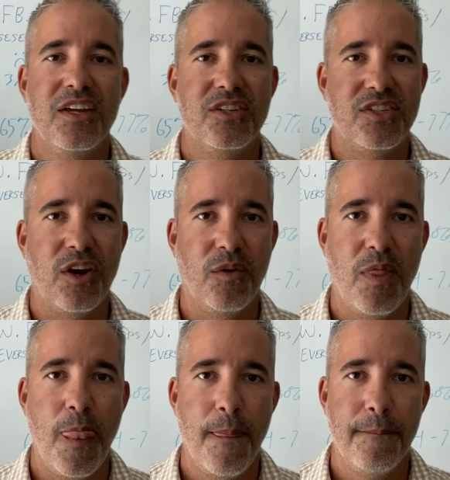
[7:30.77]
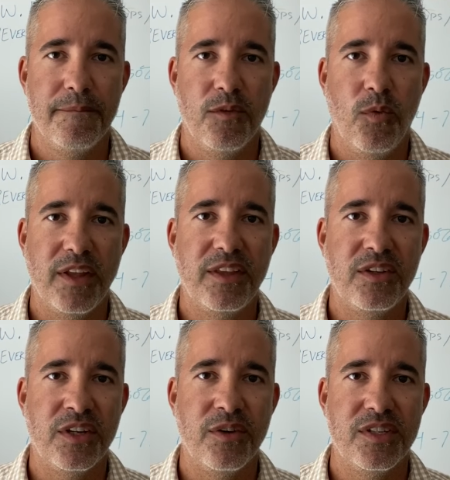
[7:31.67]
So what they'll
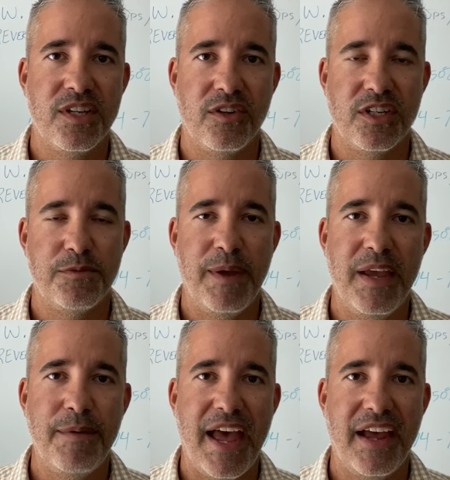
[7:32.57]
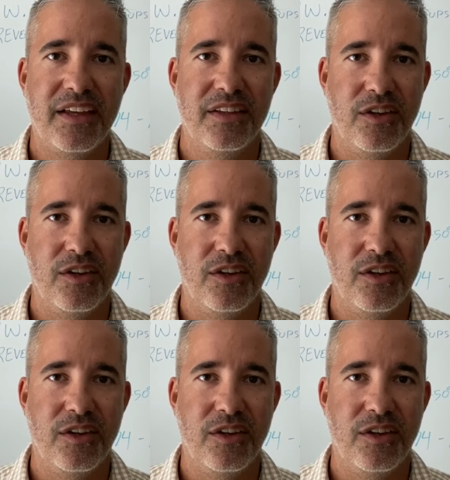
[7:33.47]
do is they'll just pay back,